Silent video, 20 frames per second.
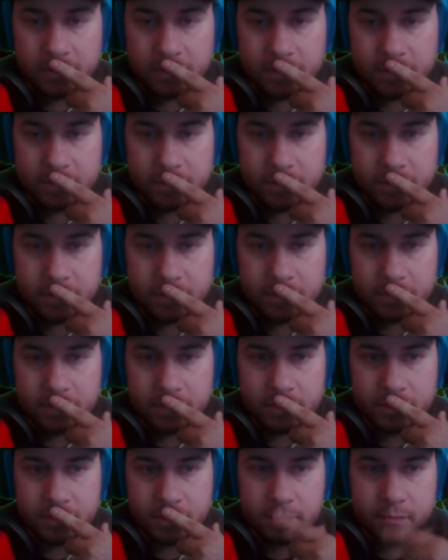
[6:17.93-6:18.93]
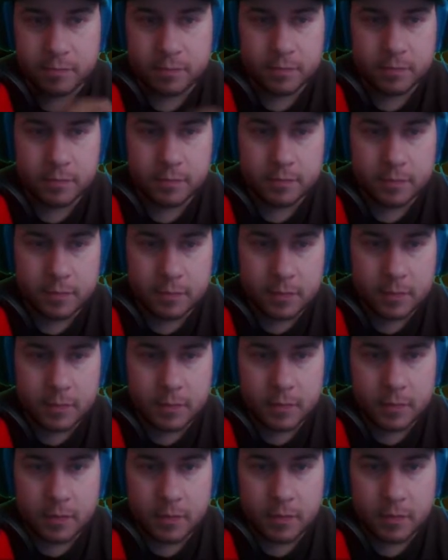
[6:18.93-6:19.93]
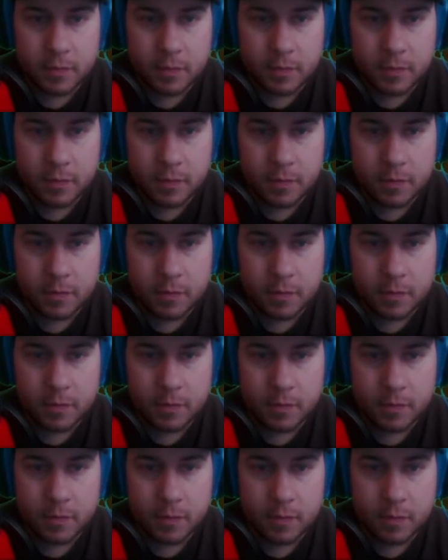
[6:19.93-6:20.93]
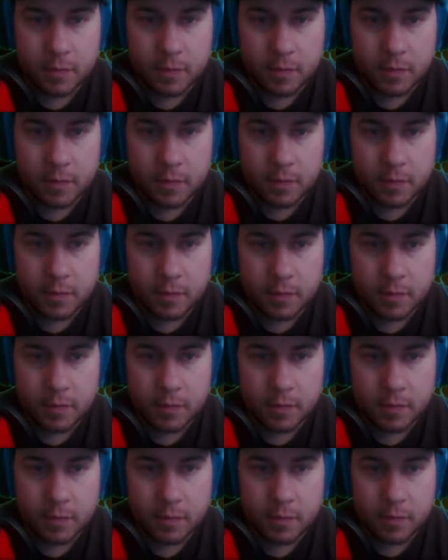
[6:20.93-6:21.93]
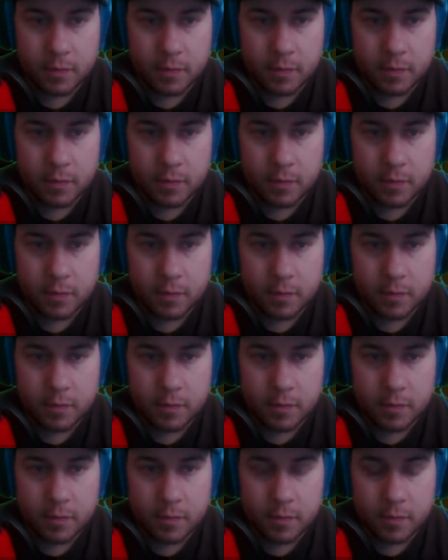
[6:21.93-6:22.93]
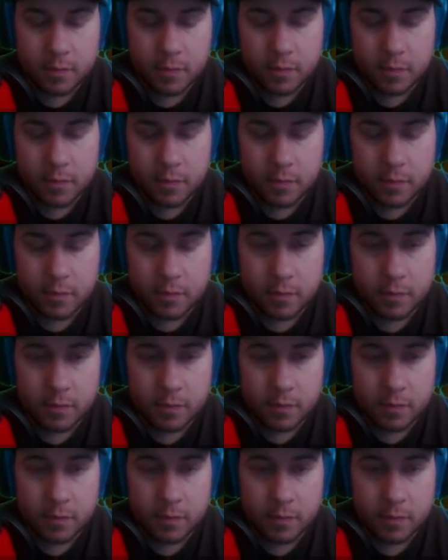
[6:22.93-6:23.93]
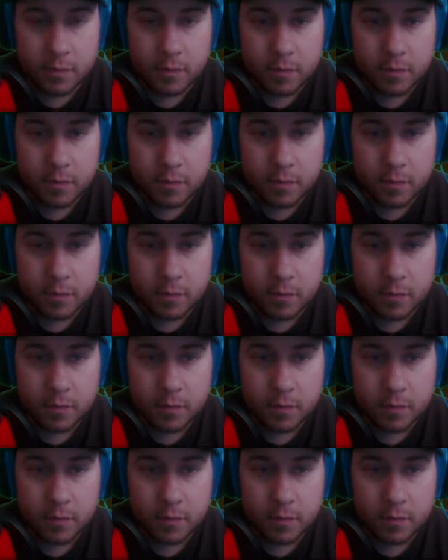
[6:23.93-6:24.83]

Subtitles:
Nobody speaks.